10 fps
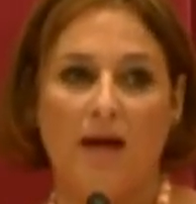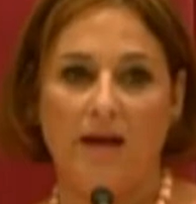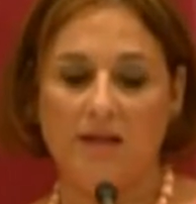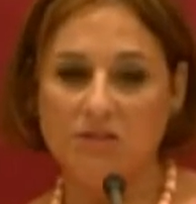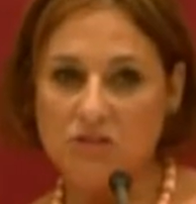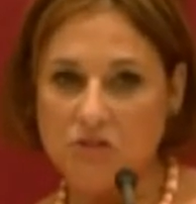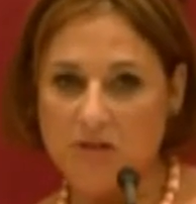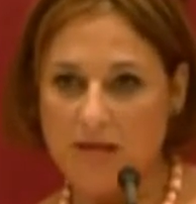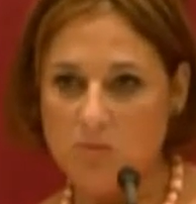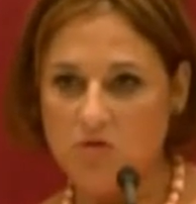insert
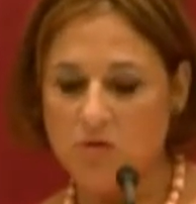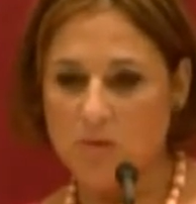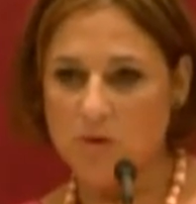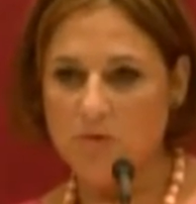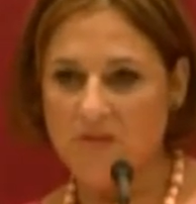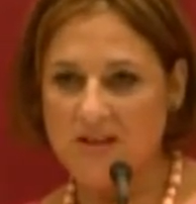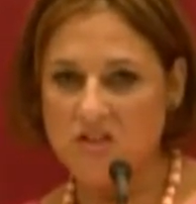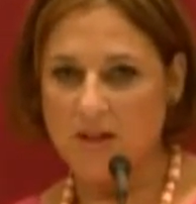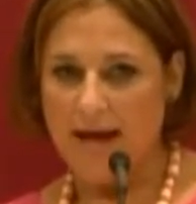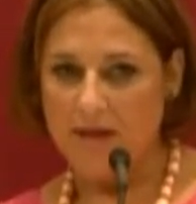name of former
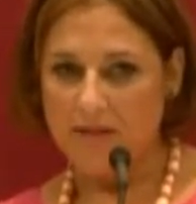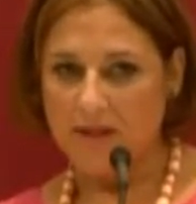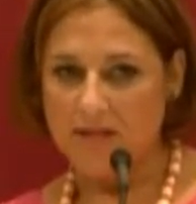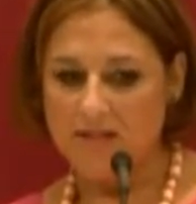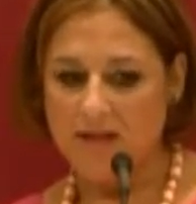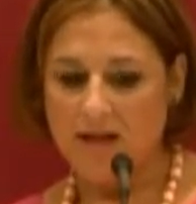professional athlete.